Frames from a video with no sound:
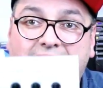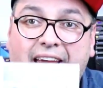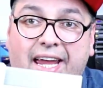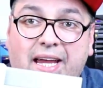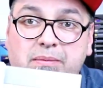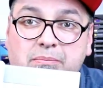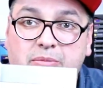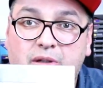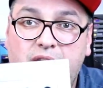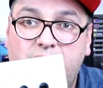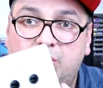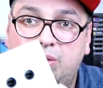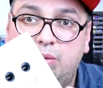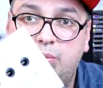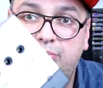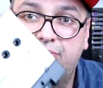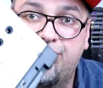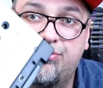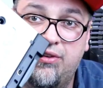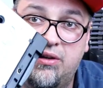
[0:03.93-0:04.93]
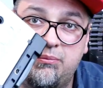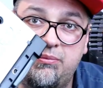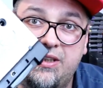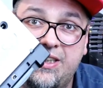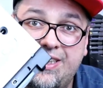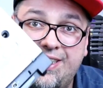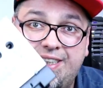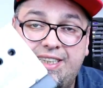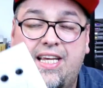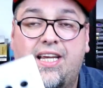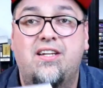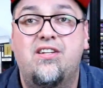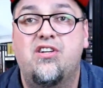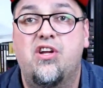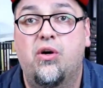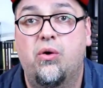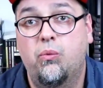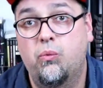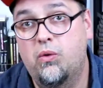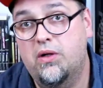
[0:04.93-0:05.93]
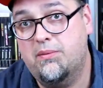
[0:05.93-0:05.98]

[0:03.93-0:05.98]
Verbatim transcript: GameCube from Nintendo,